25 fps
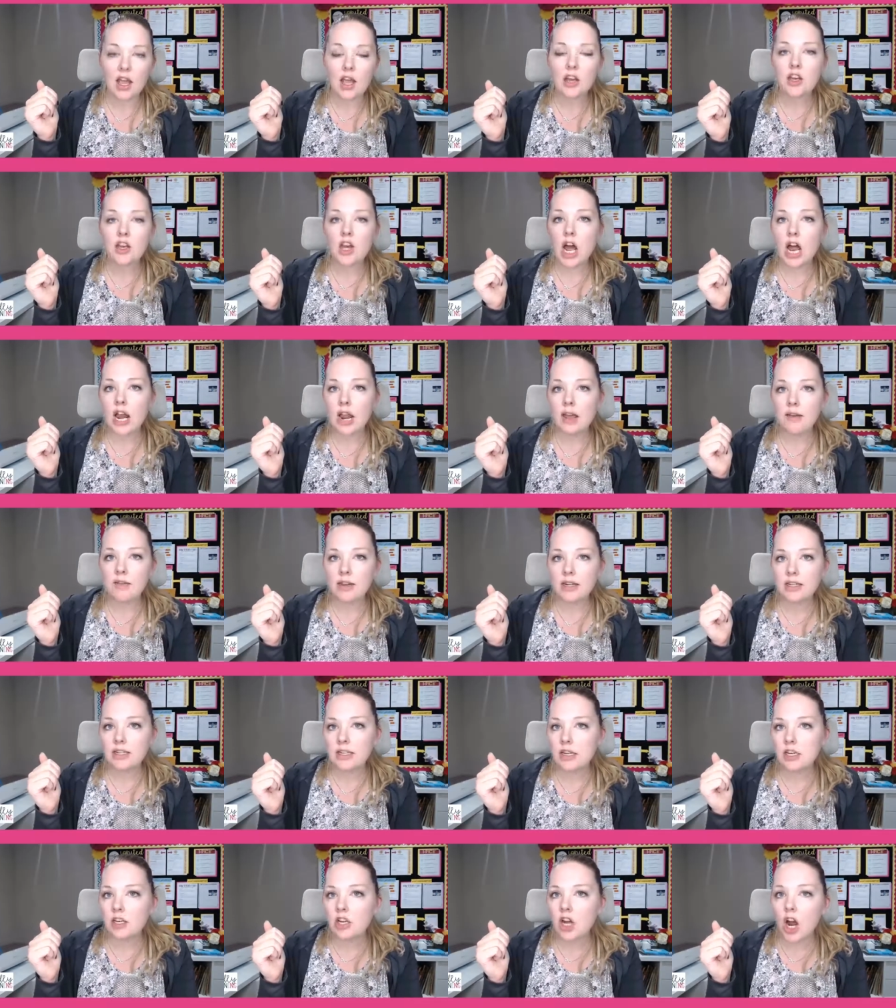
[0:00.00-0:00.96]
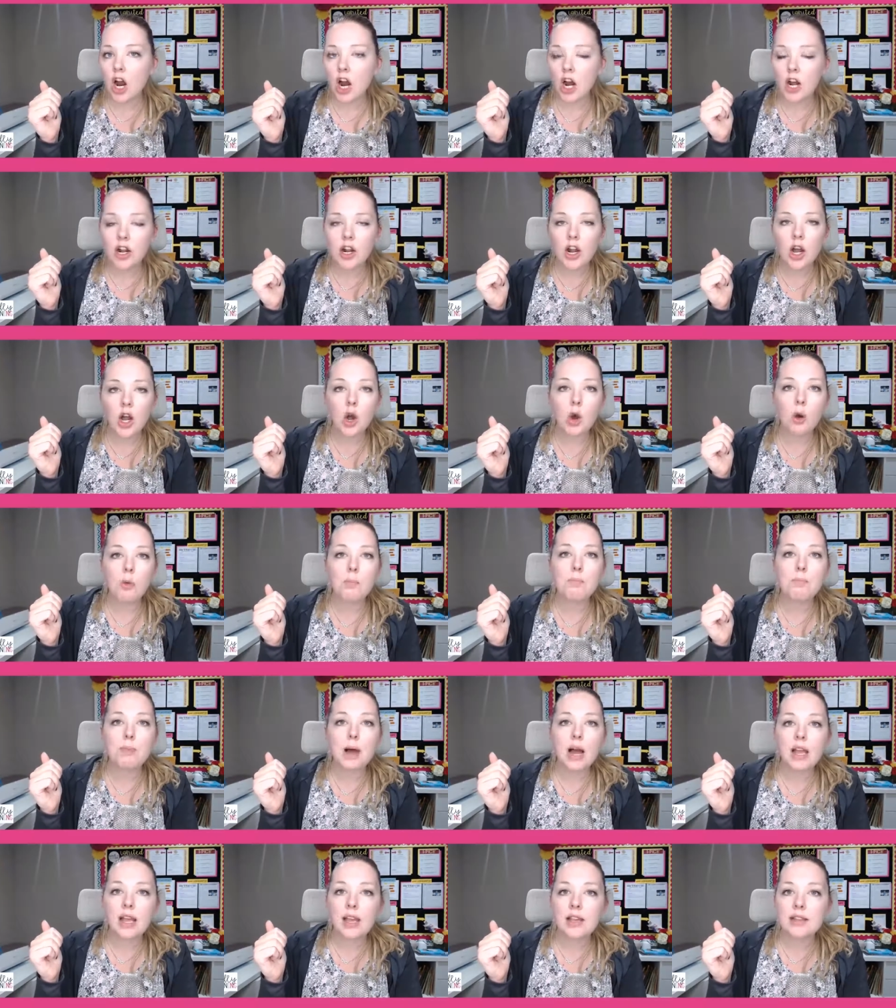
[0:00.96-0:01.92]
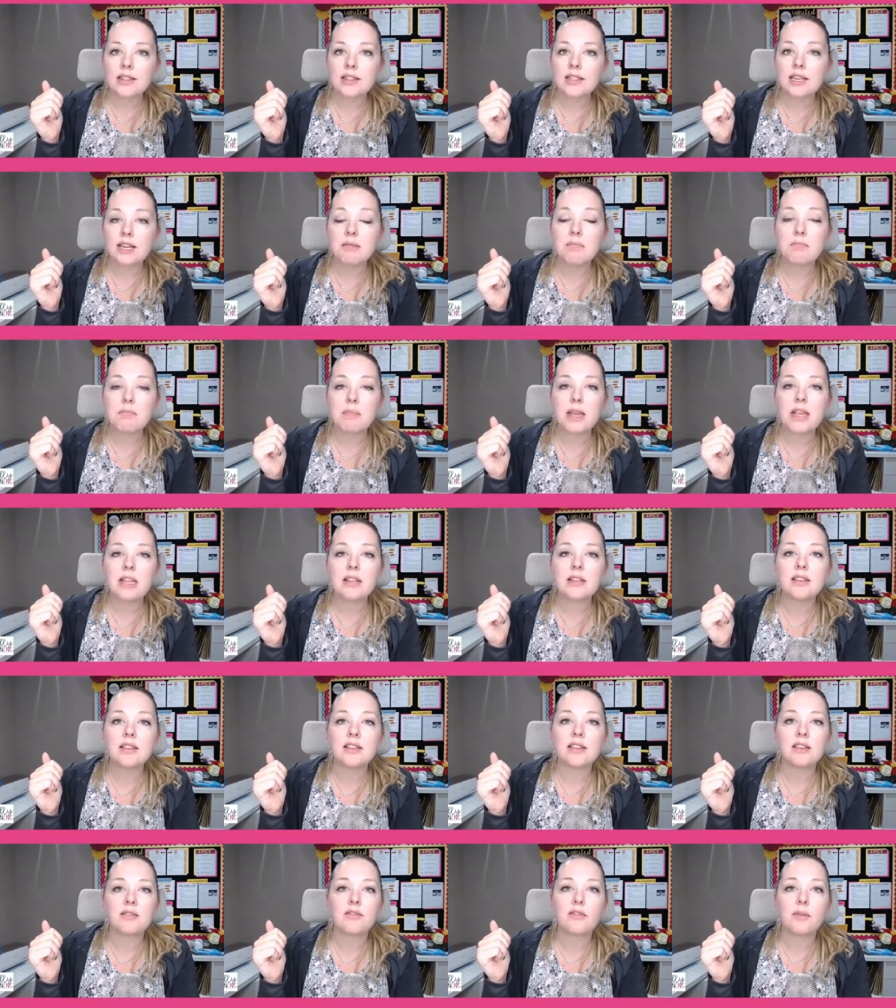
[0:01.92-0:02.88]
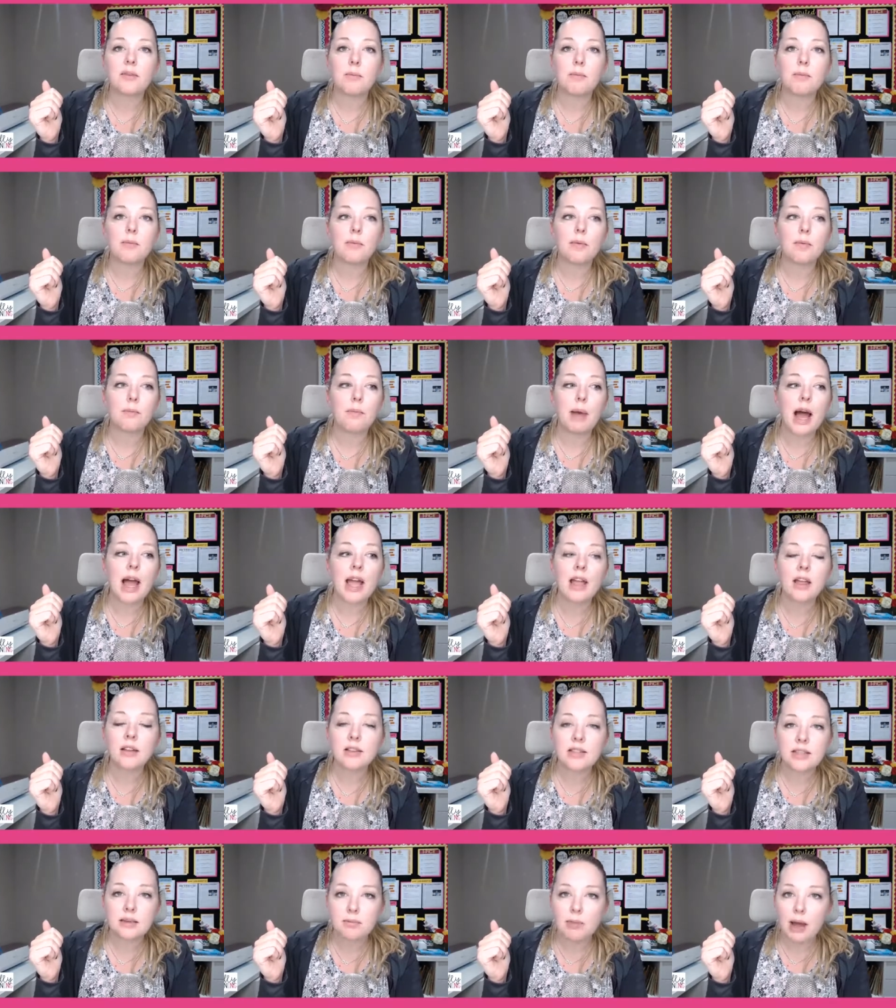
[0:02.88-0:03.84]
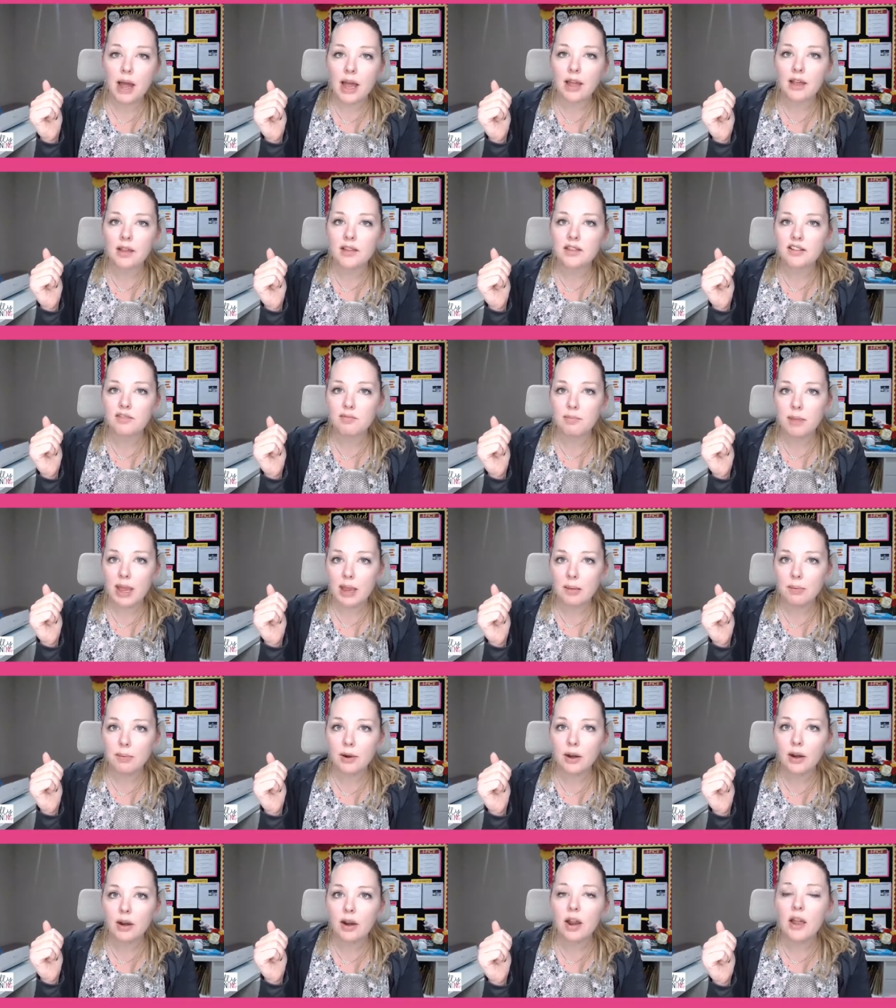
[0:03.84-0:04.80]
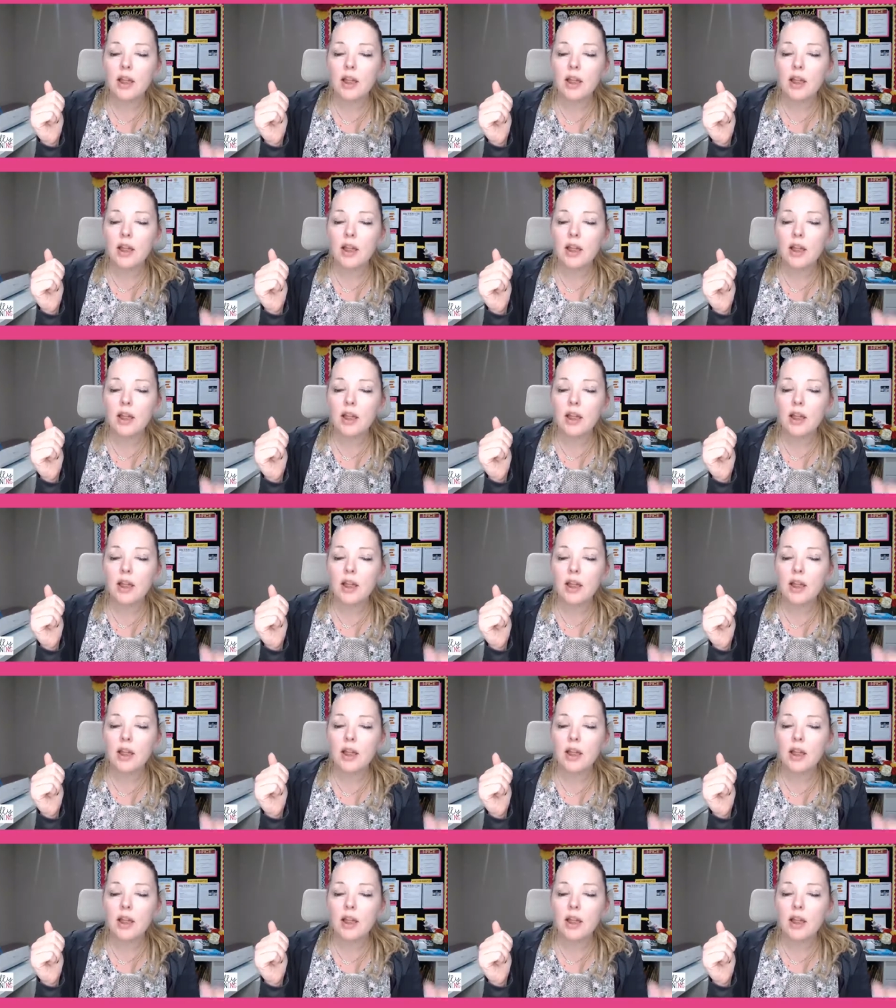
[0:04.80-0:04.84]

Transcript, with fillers: Not having to cart home buckets and bins of piles and piles of paper